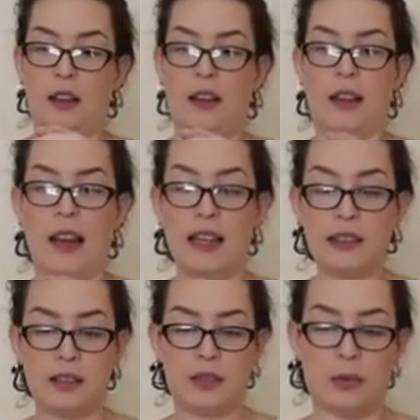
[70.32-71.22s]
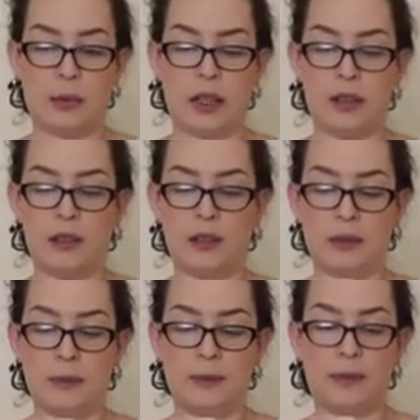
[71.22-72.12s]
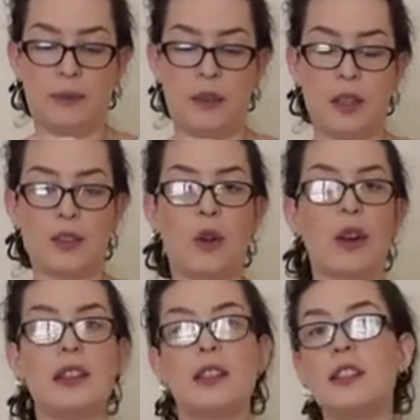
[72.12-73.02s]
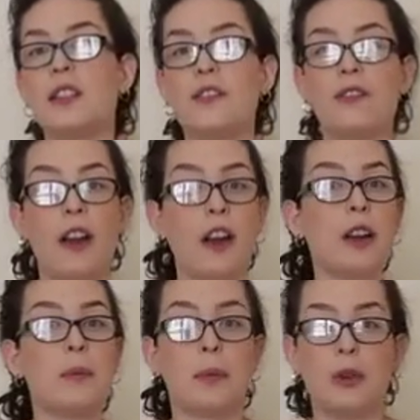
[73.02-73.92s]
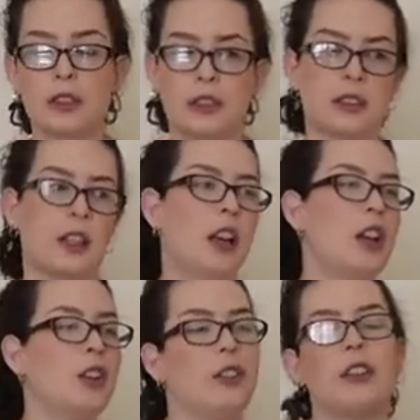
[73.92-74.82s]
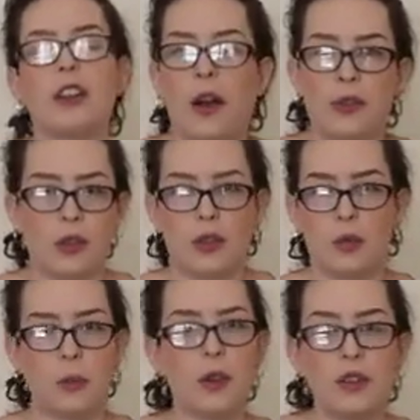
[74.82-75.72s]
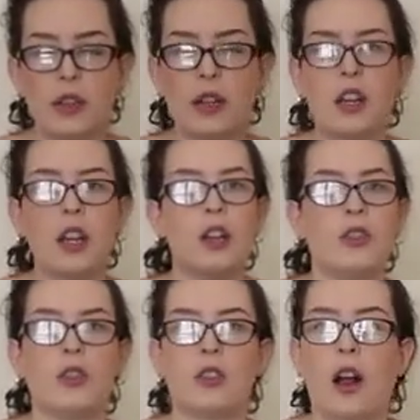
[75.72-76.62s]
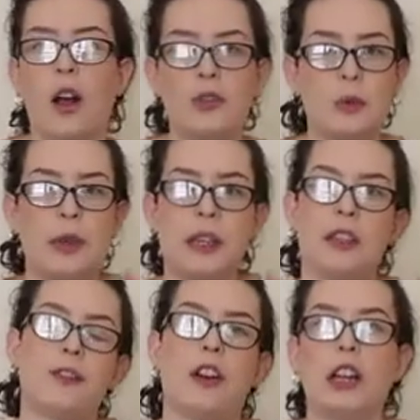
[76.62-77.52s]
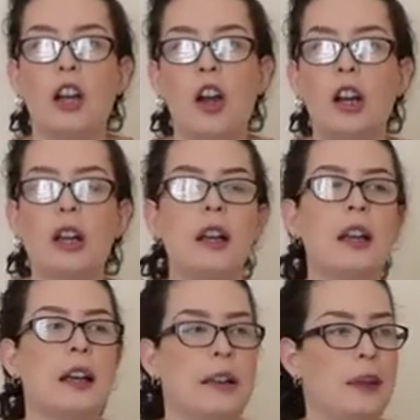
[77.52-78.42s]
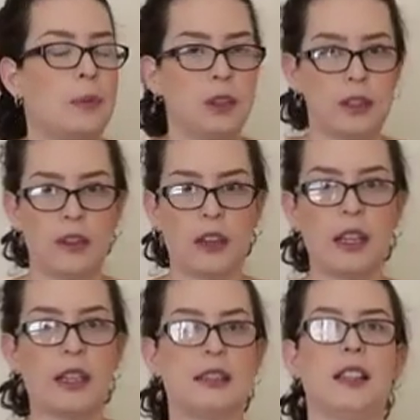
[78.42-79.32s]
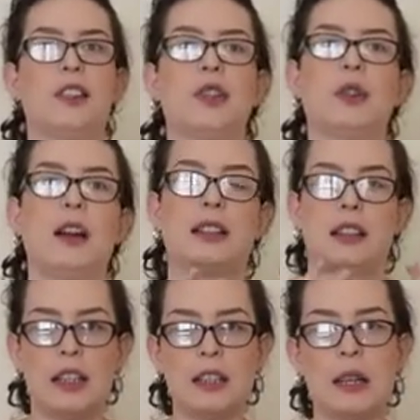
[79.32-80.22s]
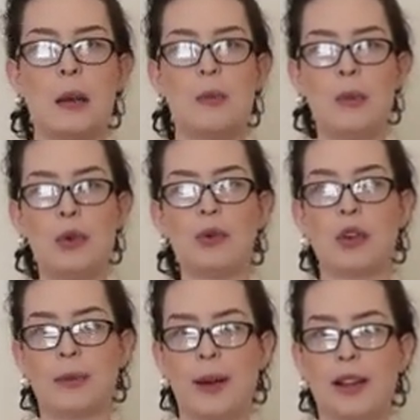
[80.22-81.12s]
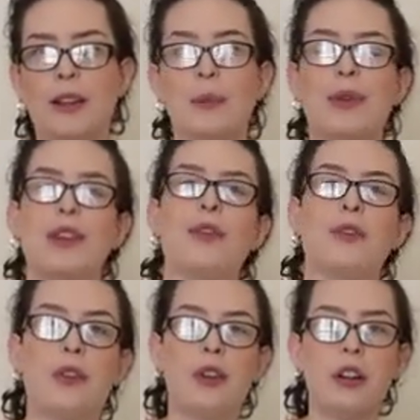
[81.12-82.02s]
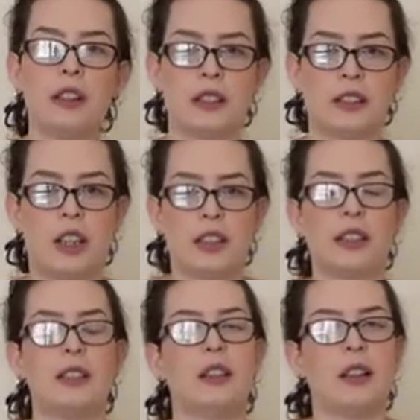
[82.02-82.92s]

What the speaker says: the instrument. So it is very important. You don't have to use music, you don't have to make it very long. The important thing is that you at least move your body before starting